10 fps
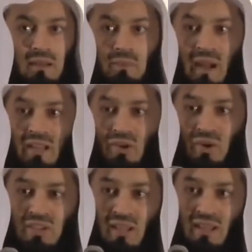My
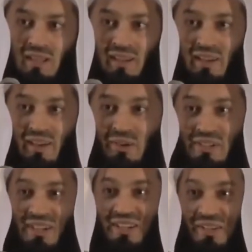daughter,
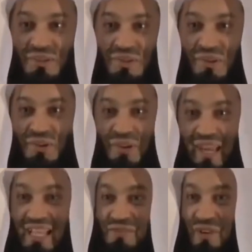you still need to show your
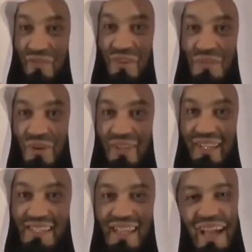legs for a few more
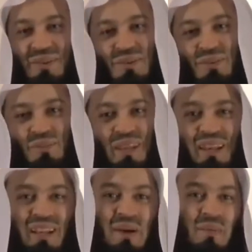years.
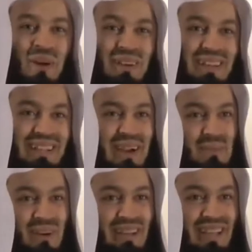Billah. Come on,
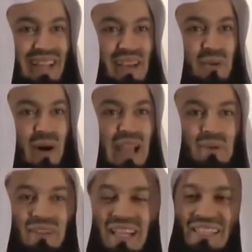come on. Why
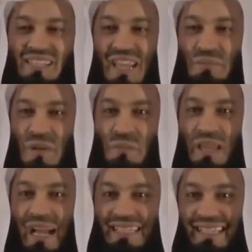would that statement
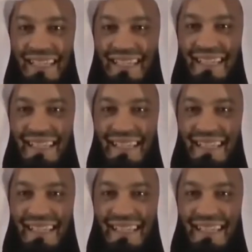be uttered?